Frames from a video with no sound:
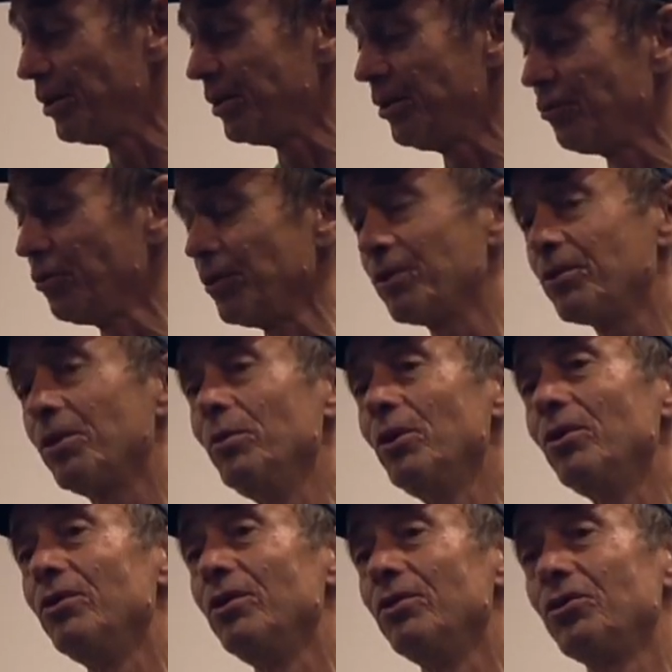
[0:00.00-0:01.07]
with different
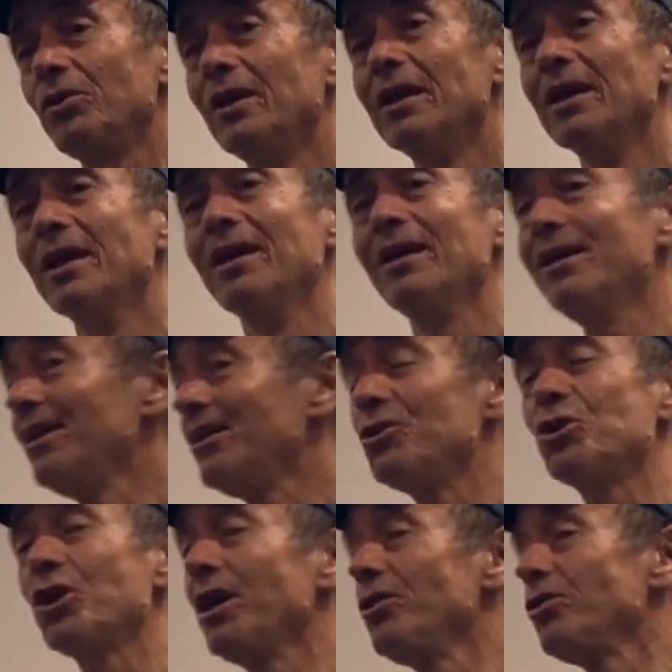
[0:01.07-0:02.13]
communities, it
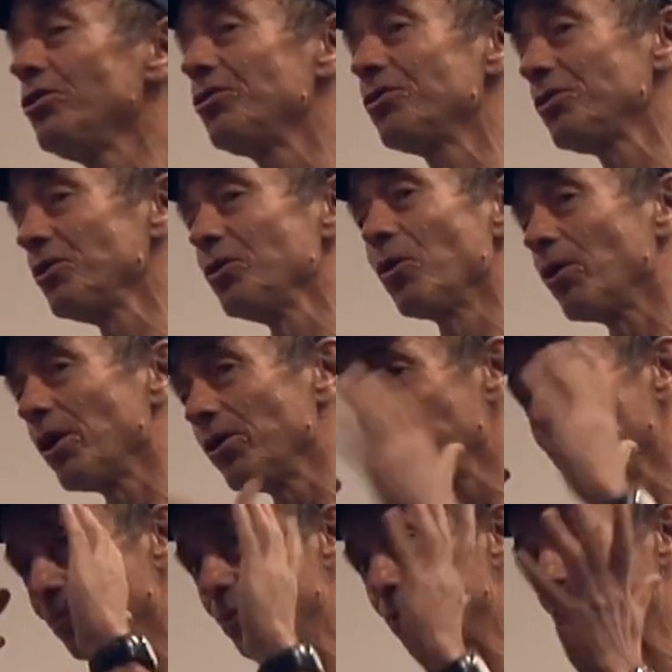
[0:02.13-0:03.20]
changes your
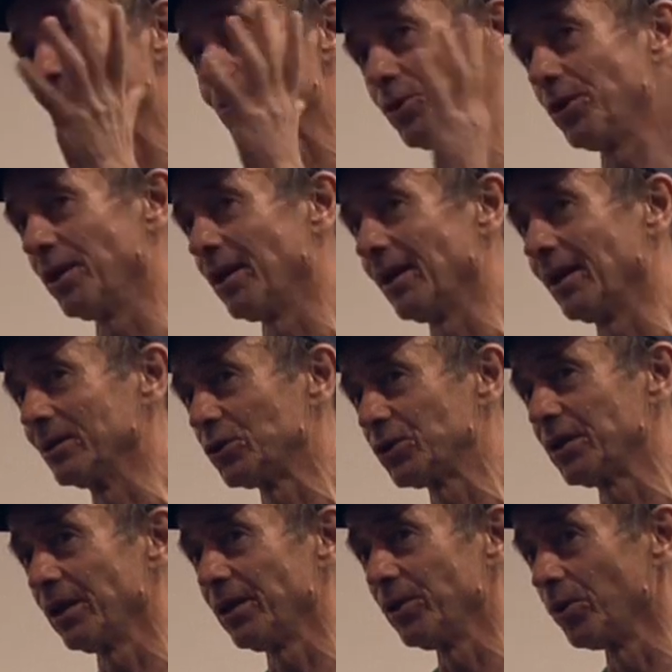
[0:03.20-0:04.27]
own perception and
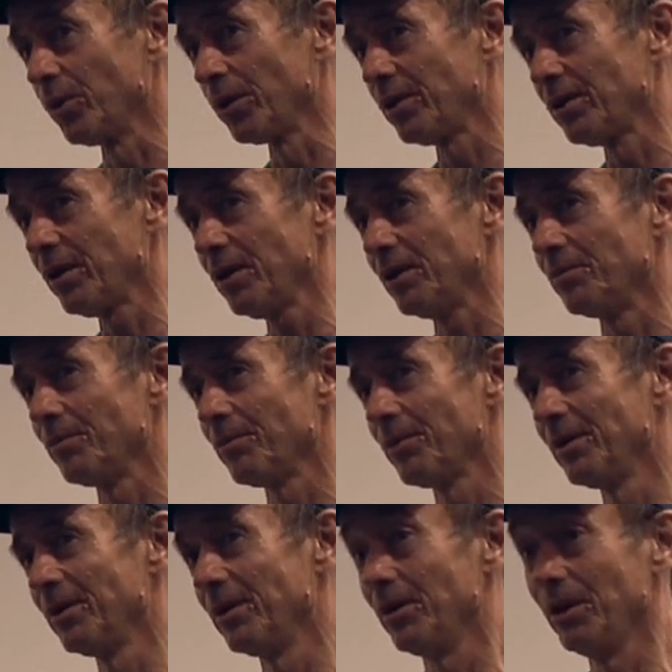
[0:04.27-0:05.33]
understanding all the time,
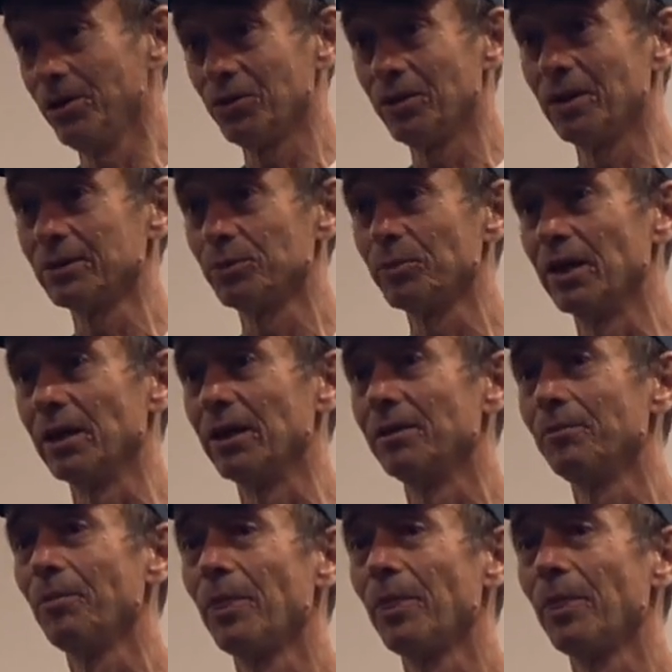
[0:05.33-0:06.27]
at least it does mine.